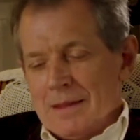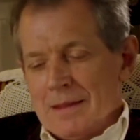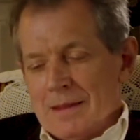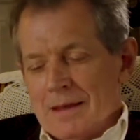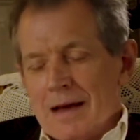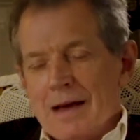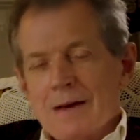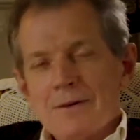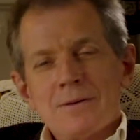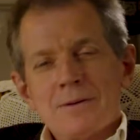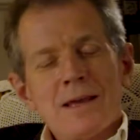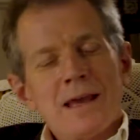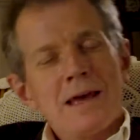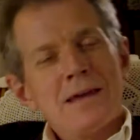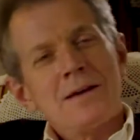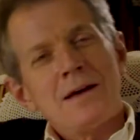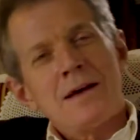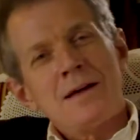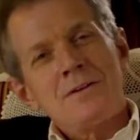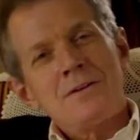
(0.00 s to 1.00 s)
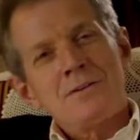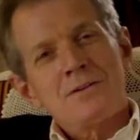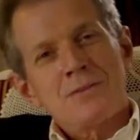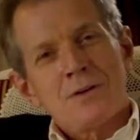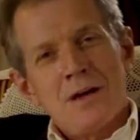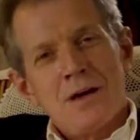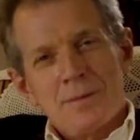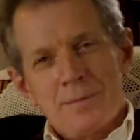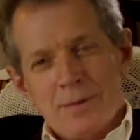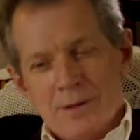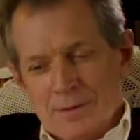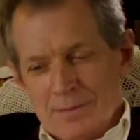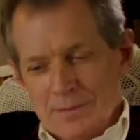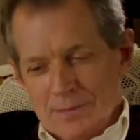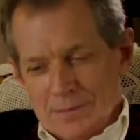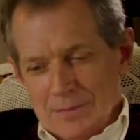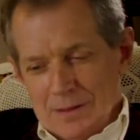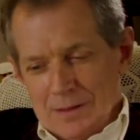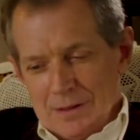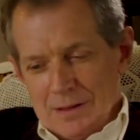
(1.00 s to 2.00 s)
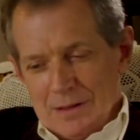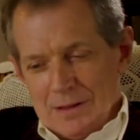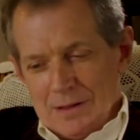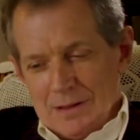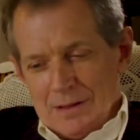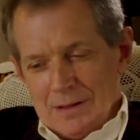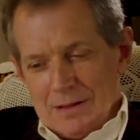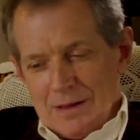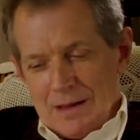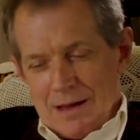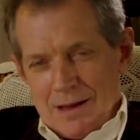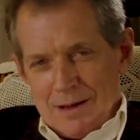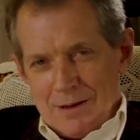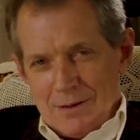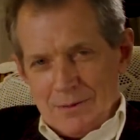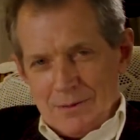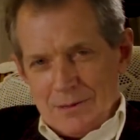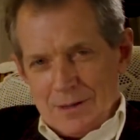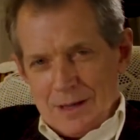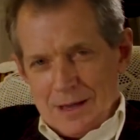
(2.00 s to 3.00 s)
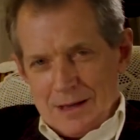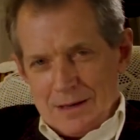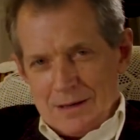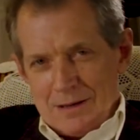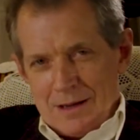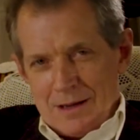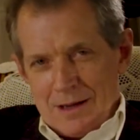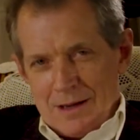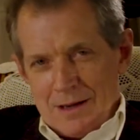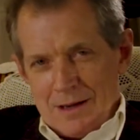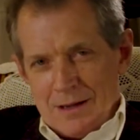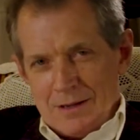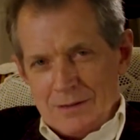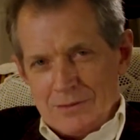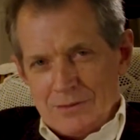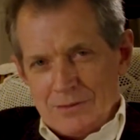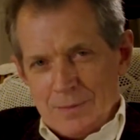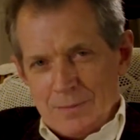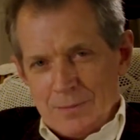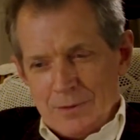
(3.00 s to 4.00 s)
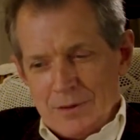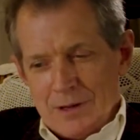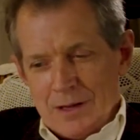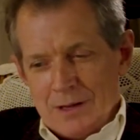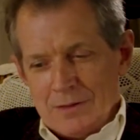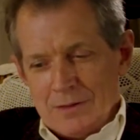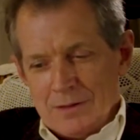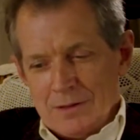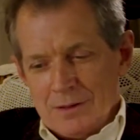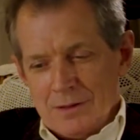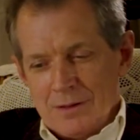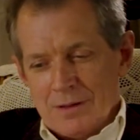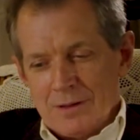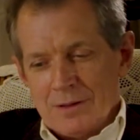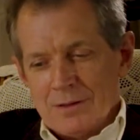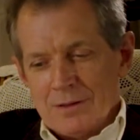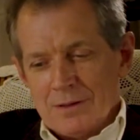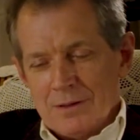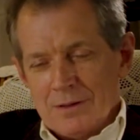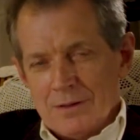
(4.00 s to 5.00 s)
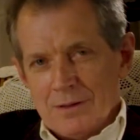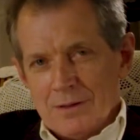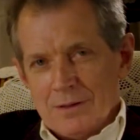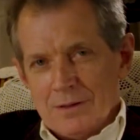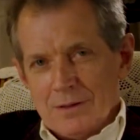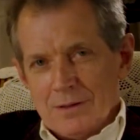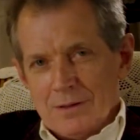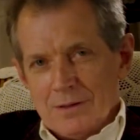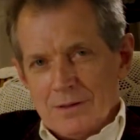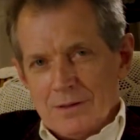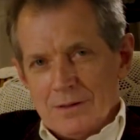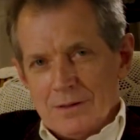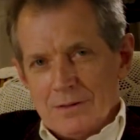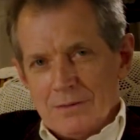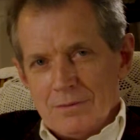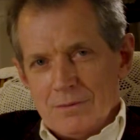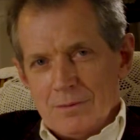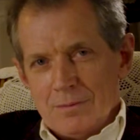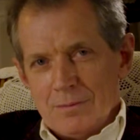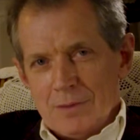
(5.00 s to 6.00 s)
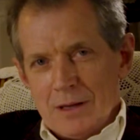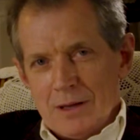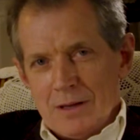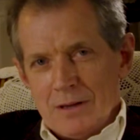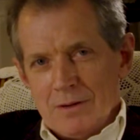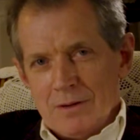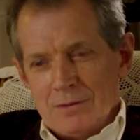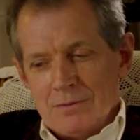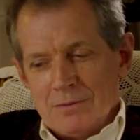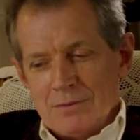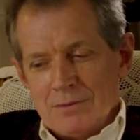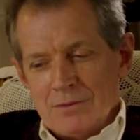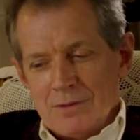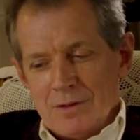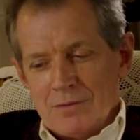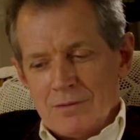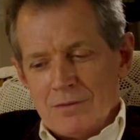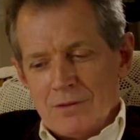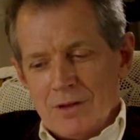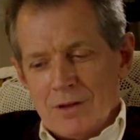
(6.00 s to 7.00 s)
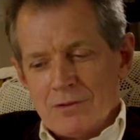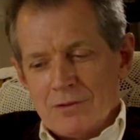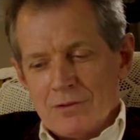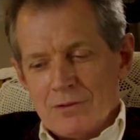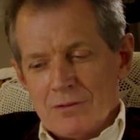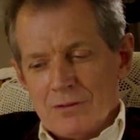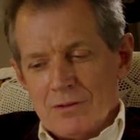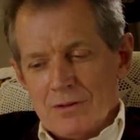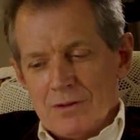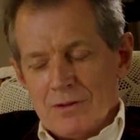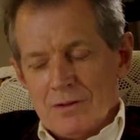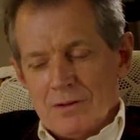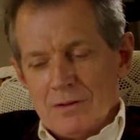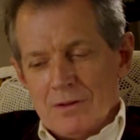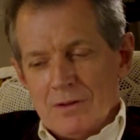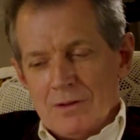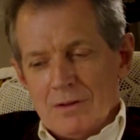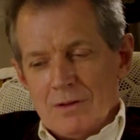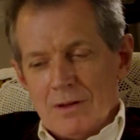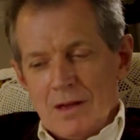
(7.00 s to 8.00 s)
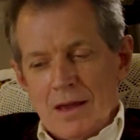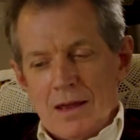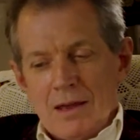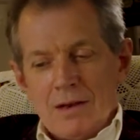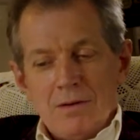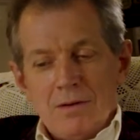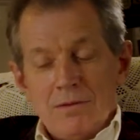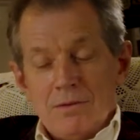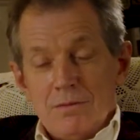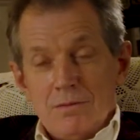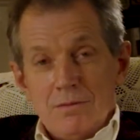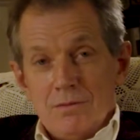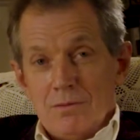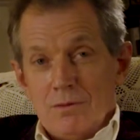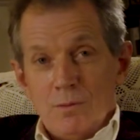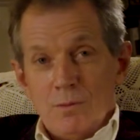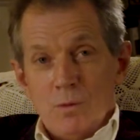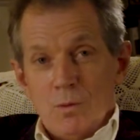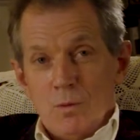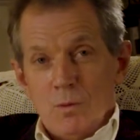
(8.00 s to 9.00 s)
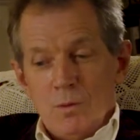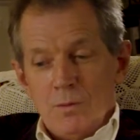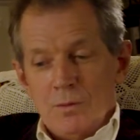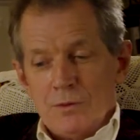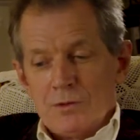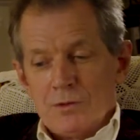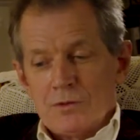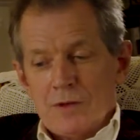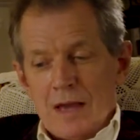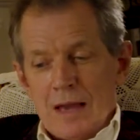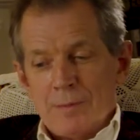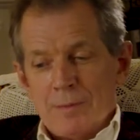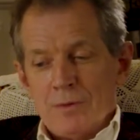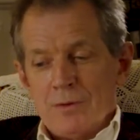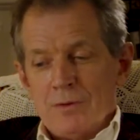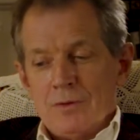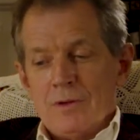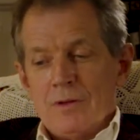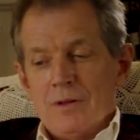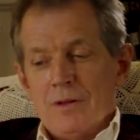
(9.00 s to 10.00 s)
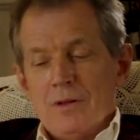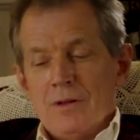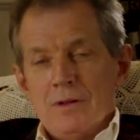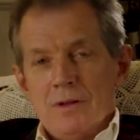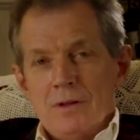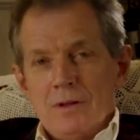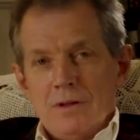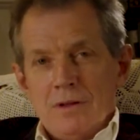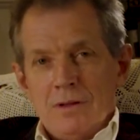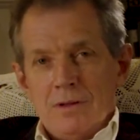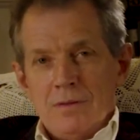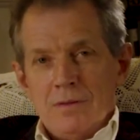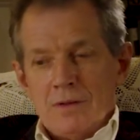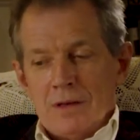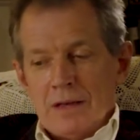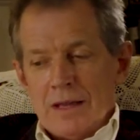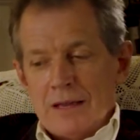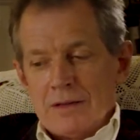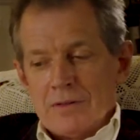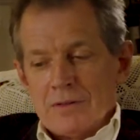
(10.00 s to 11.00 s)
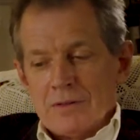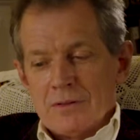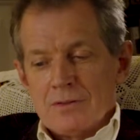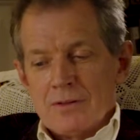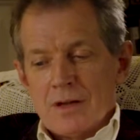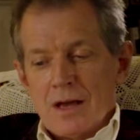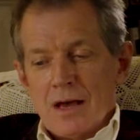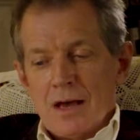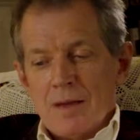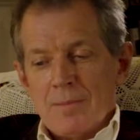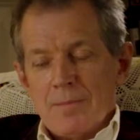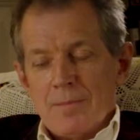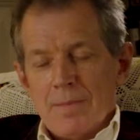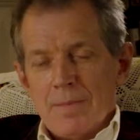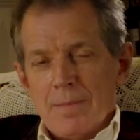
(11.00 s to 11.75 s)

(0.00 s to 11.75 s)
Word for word: How can I describe her? How can I separate her from my own sensations and from all that has happened in the later time?